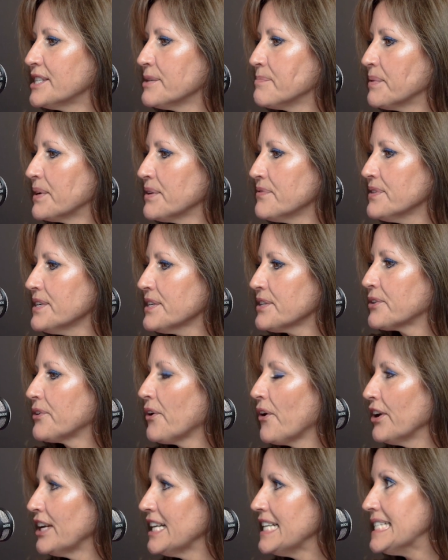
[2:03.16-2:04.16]
a bit of a
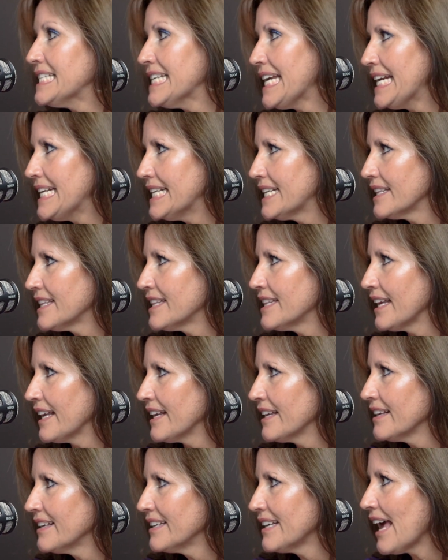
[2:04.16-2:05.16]
God-intended
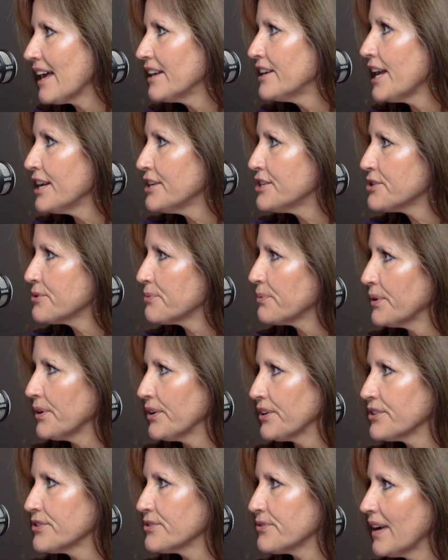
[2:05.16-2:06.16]
thing, how nature
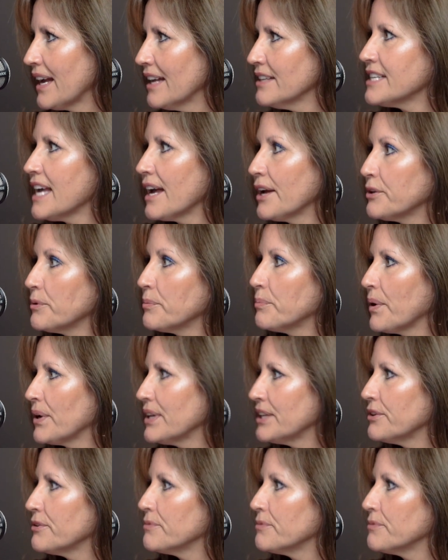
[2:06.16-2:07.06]
works, right? How your body, your